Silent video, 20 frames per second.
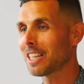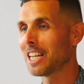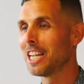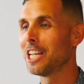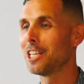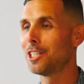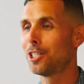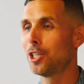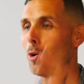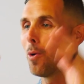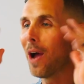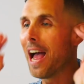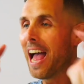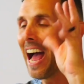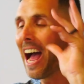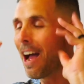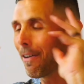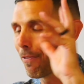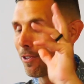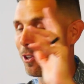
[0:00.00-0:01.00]
is you
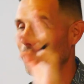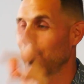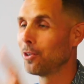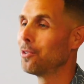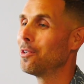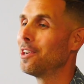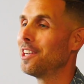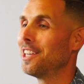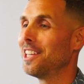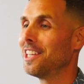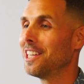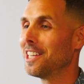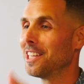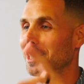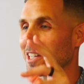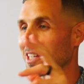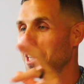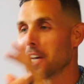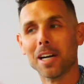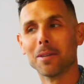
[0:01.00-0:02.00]
have to
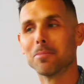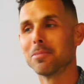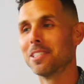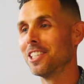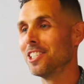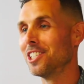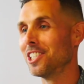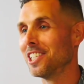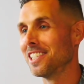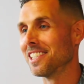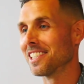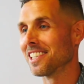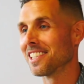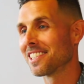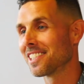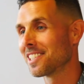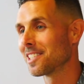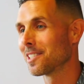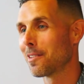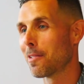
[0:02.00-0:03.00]
come to
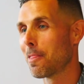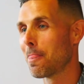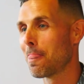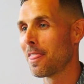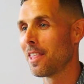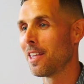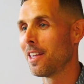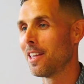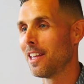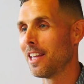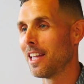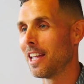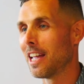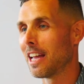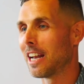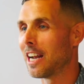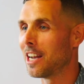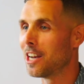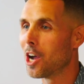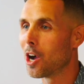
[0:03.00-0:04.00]
Jesus.
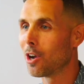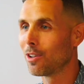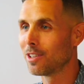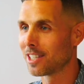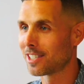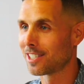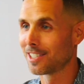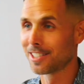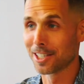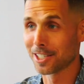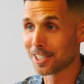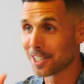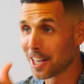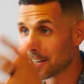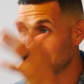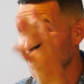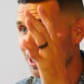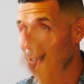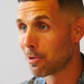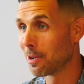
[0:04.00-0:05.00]
And I know this is the
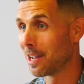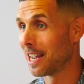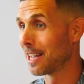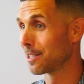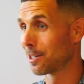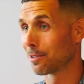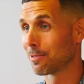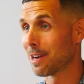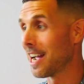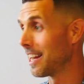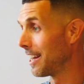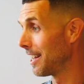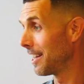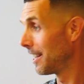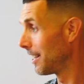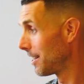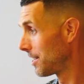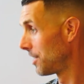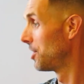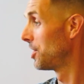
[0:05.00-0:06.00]
Sunday school answer, right?
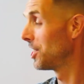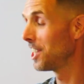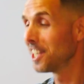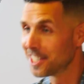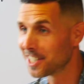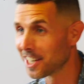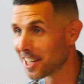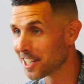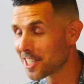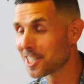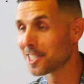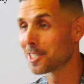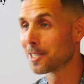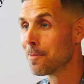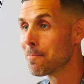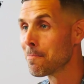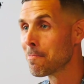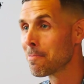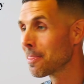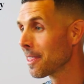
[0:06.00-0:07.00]
It's Jesus.
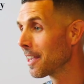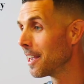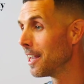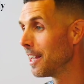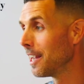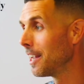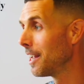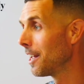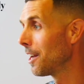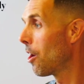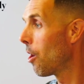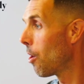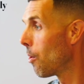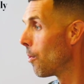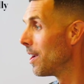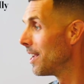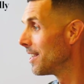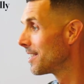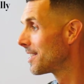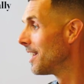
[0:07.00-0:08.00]
It
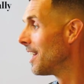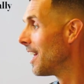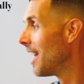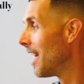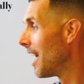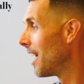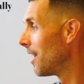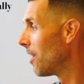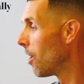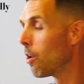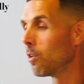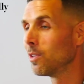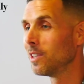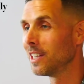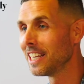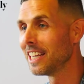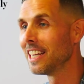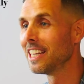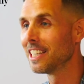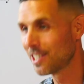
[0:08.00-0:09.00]
always and
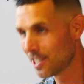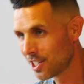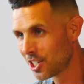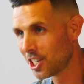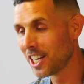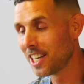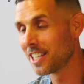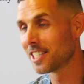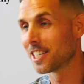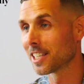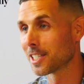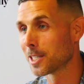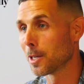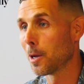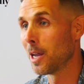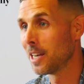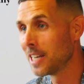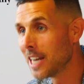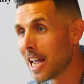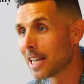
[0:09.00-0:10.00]
only is Jesus.
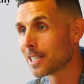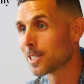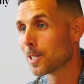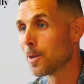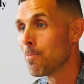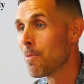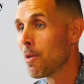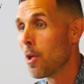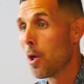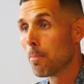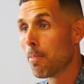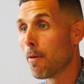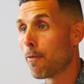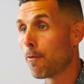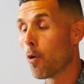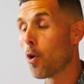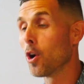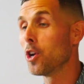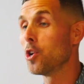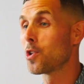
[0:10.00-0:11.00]
And yes,
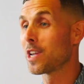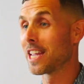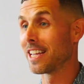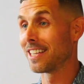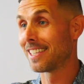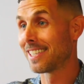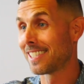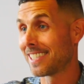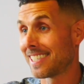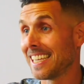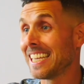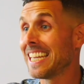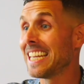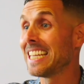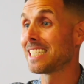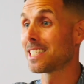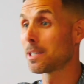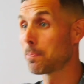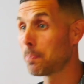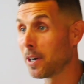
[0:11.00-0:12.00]
before you can see
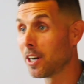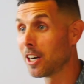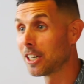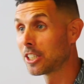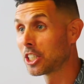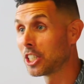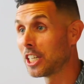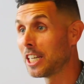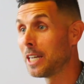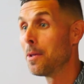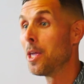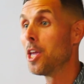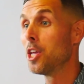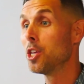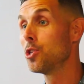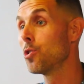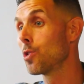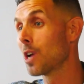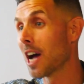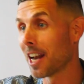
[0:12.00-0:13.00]
spiritually,
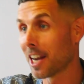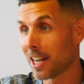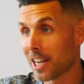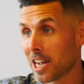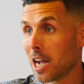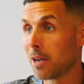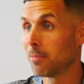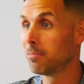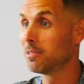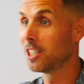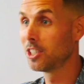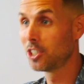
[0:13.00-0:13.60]
you got to come to